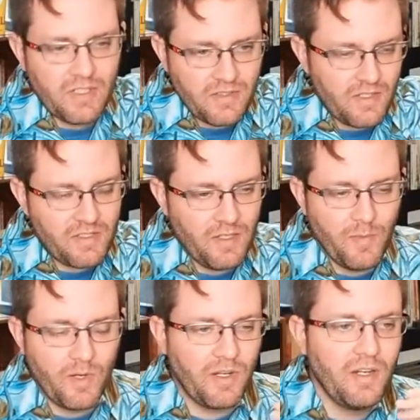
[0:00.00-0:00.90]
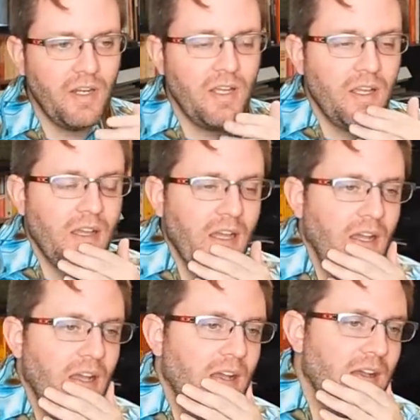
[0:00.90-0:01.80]
exist anymore.
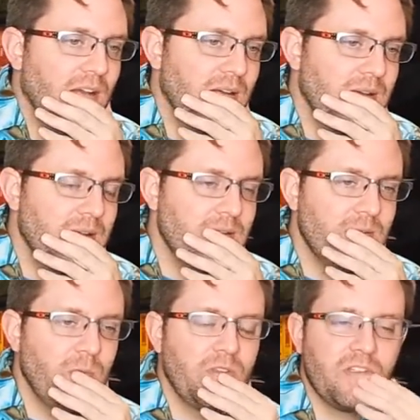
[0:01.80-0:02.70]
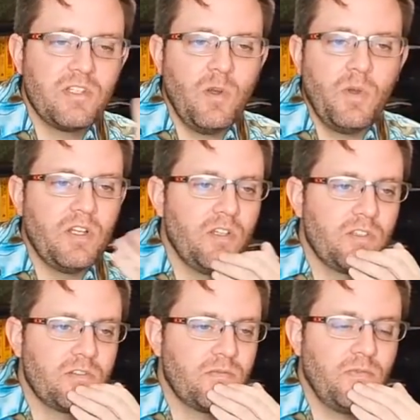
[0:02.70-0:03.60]
Uh, there's no
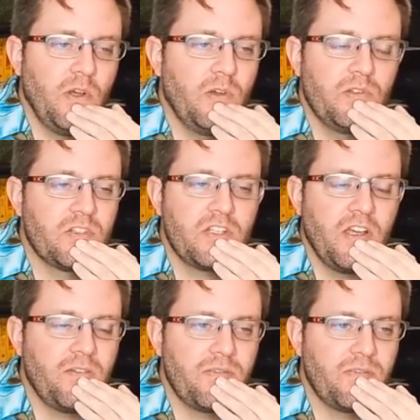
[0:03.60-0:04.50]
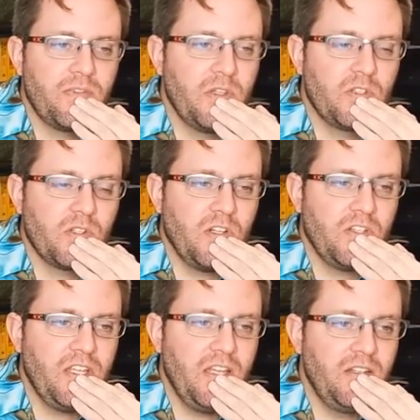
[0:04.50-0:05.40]
Windows Phone stuff. Those are all
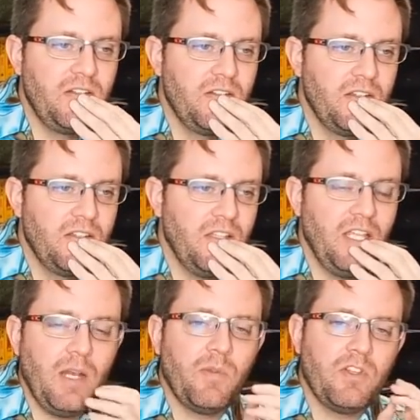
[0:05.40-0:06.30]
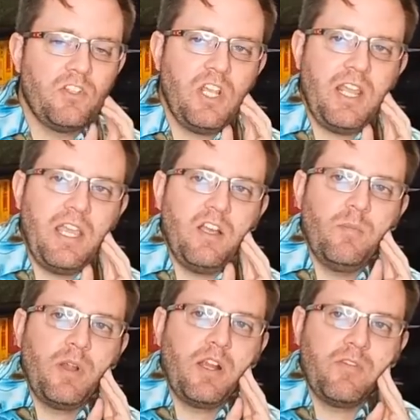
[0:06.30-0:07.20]
dead. They died with a giant Hail
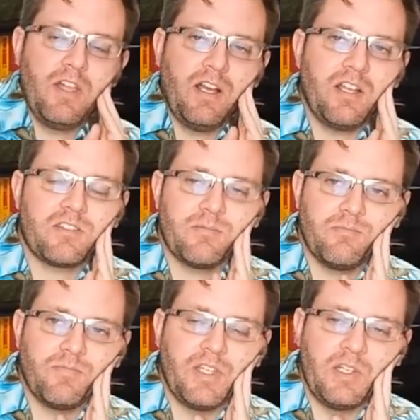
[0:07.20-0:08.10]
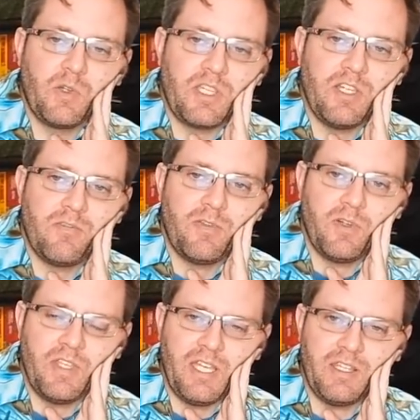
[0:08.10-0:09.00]
Mary of that awesome uh, Nokia
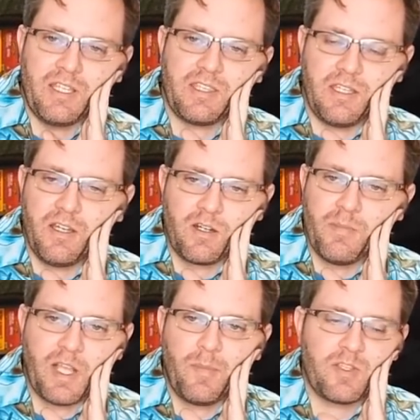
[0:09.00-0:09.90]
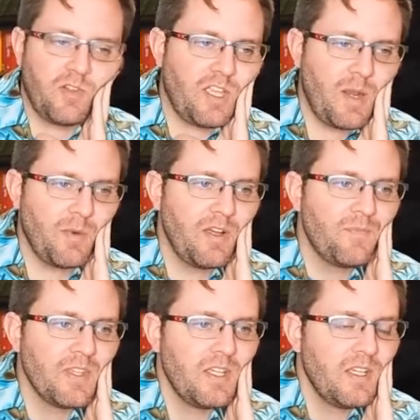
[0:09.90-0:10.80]
phone that had like the 100 megapixel camera,
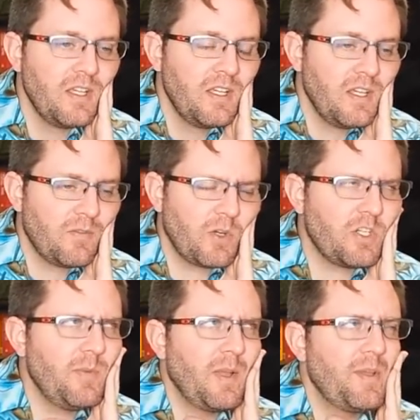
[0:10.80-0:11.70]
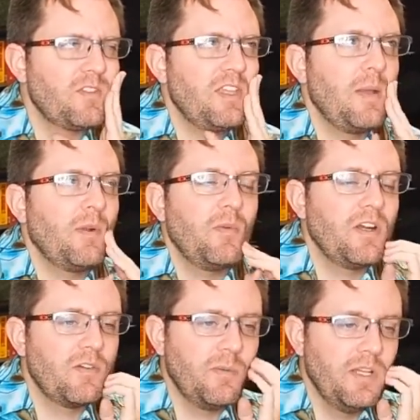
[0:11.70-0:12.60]
42 megapixel camera,
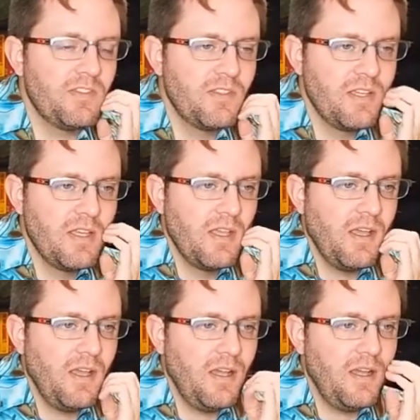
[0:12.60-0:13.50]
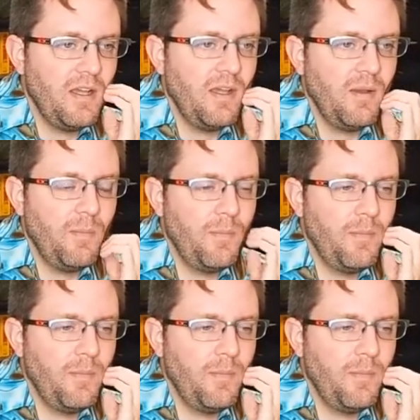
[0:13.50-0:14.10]
whatever it was. Uh,